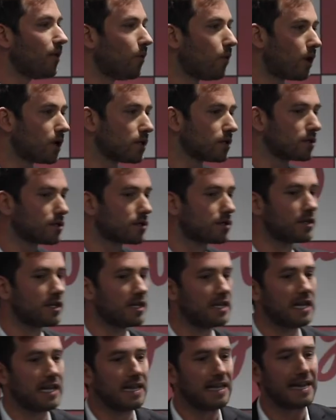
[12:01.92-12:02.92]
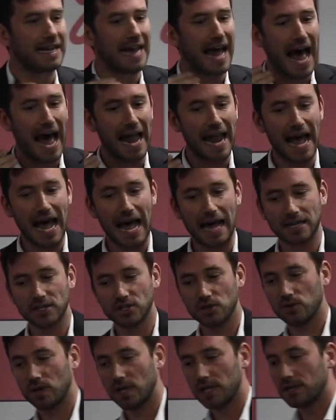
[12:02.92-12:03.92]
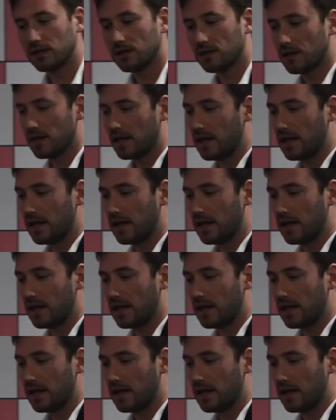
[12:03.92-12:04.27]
the ones that are actually